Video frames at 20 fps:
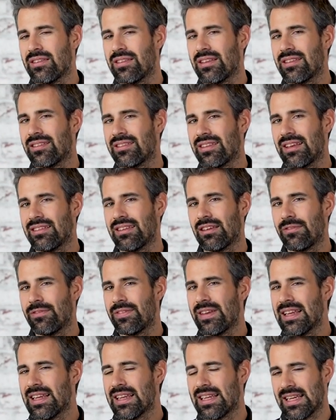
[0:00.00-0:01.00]
because that's
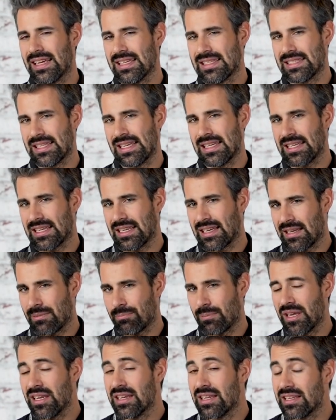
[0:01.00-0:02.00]
what a lot of the
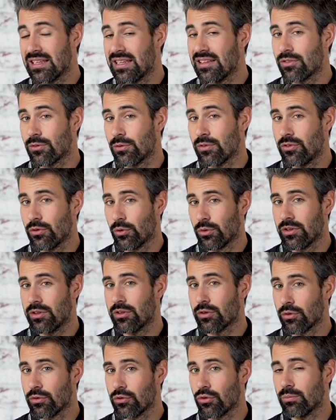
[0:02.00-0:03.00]
discussions about the future
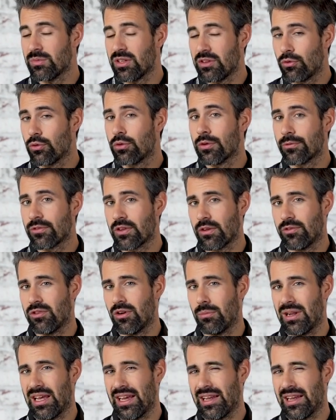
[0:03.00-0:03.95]
of Formula One are